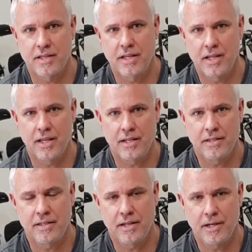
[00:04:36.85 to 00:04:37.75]

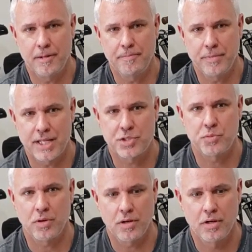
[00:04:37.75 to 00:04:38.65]
and that's
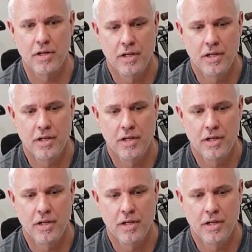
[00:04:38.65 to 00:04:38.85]
where